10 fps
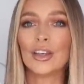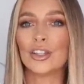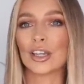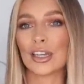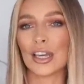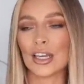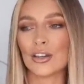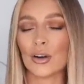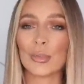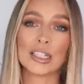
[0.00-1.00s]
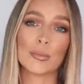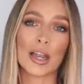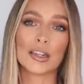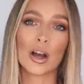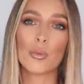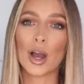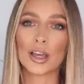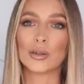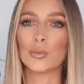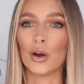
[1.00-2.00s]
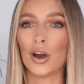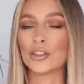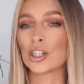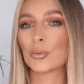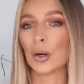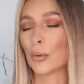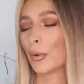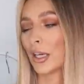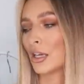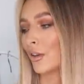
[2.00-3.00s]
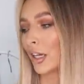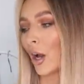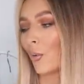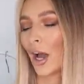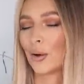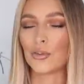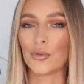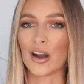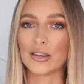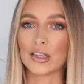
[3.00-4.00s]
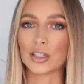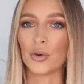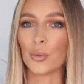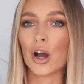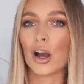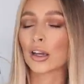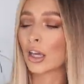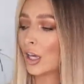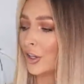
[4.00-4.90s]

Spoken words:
You can even, I mean, depending on where you work, you could probably even get away with wearing this for work.